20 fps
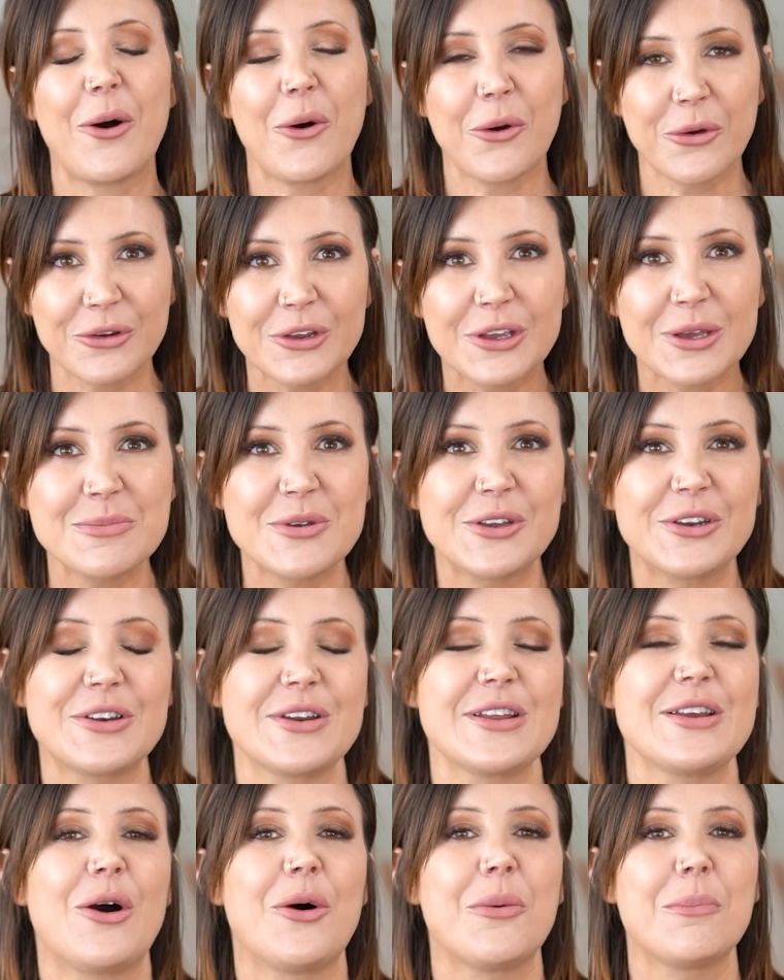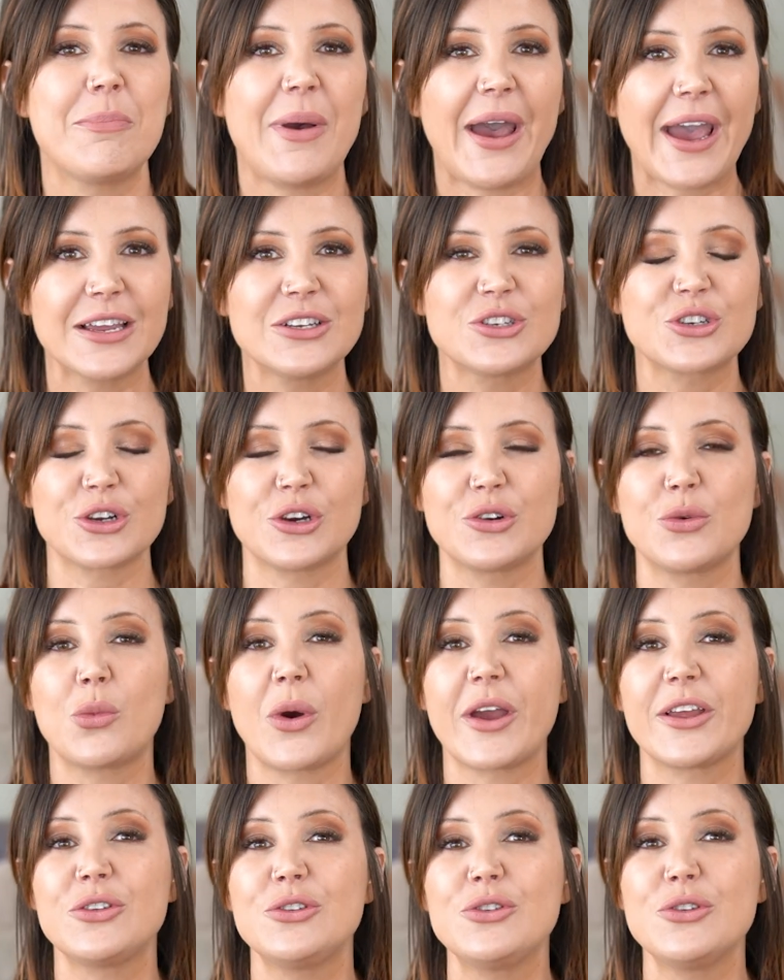own community on Patreon
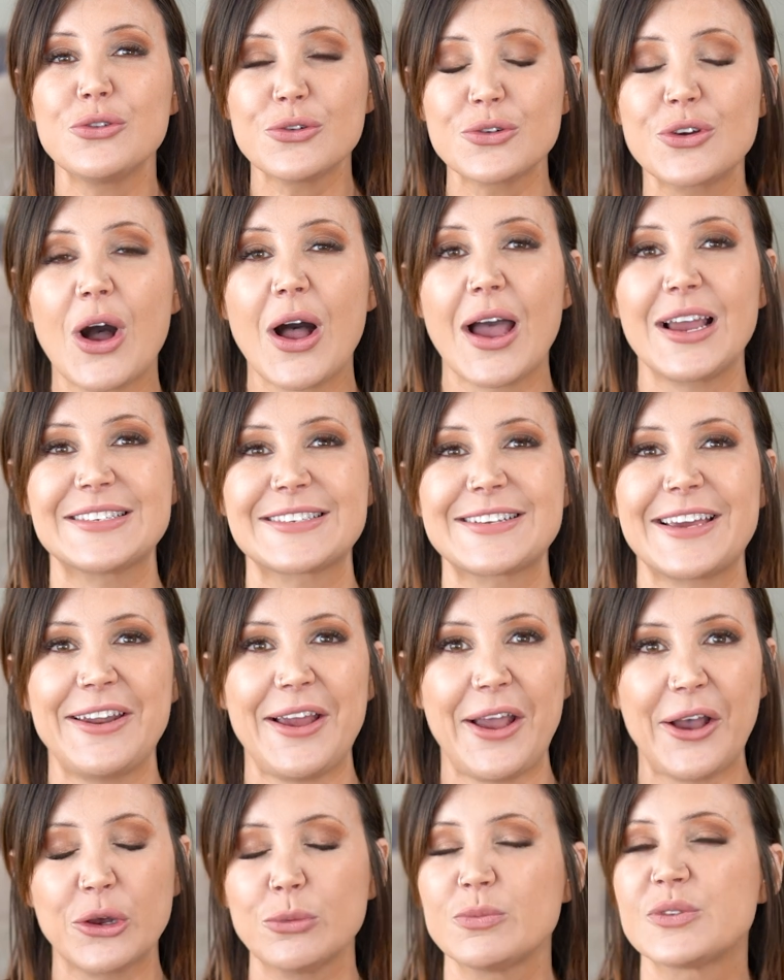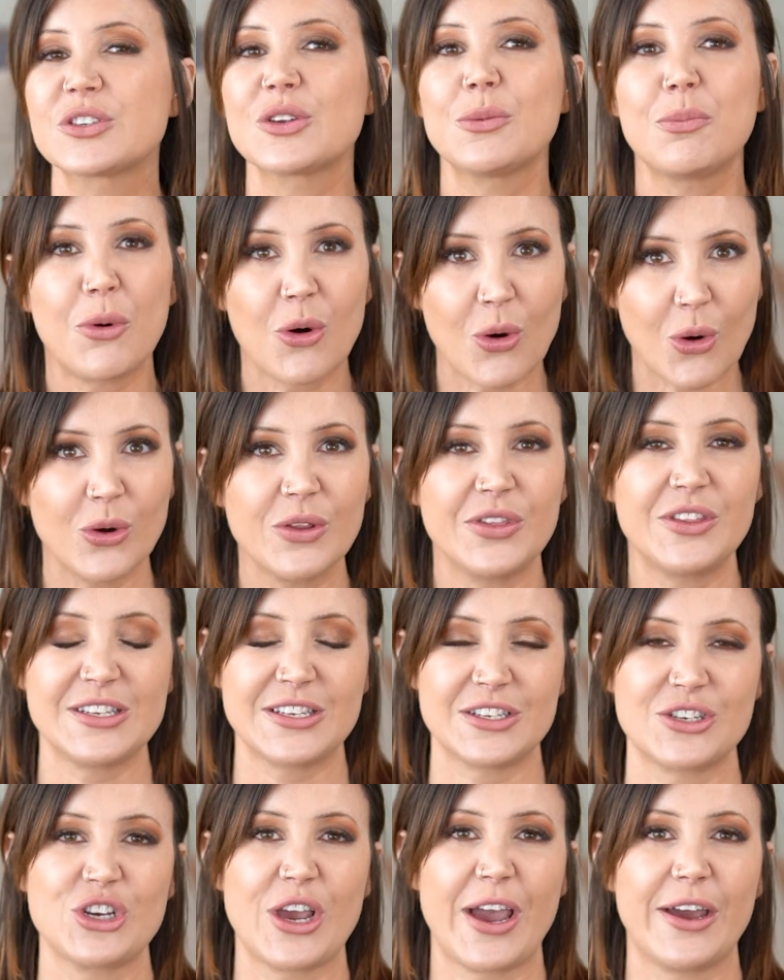where you guys can help support
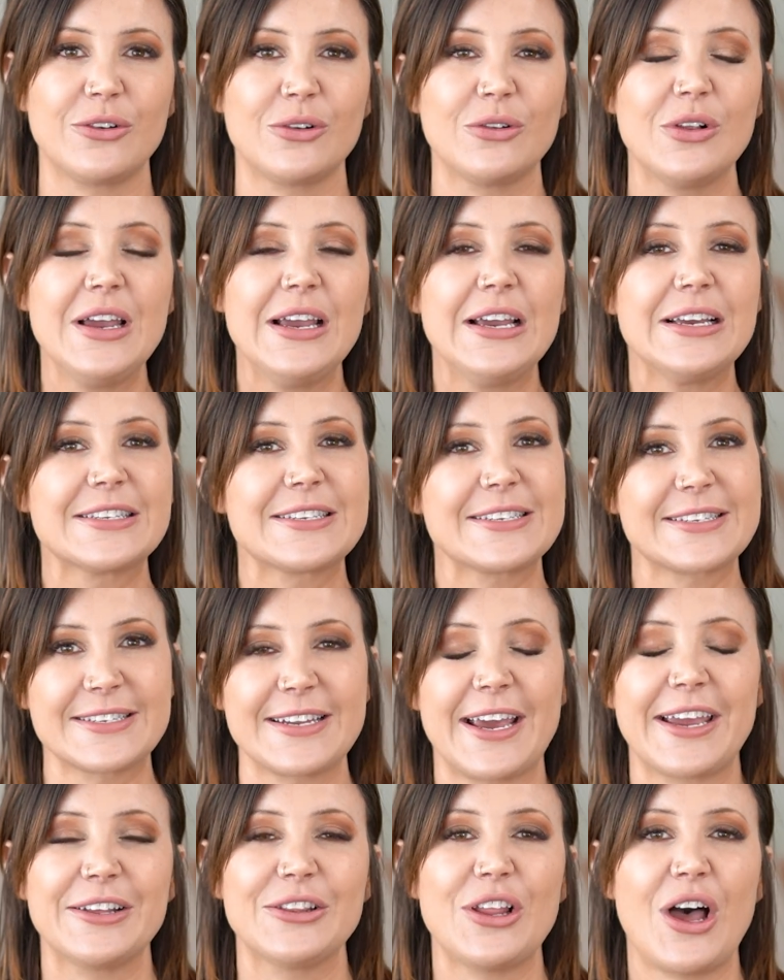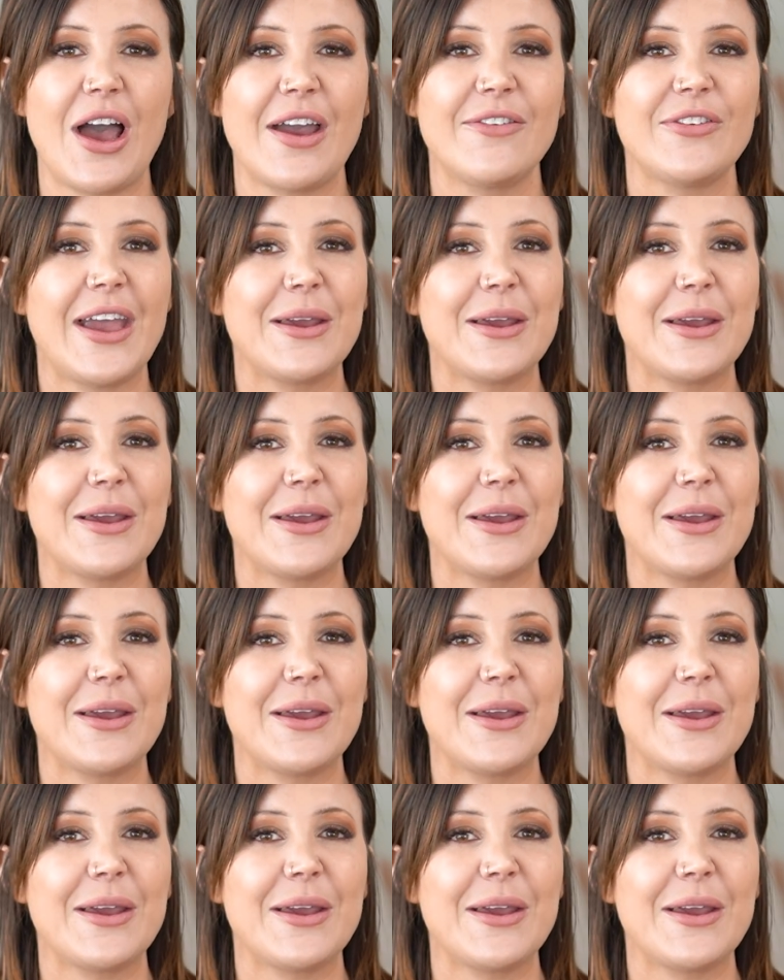this channel to stay alive.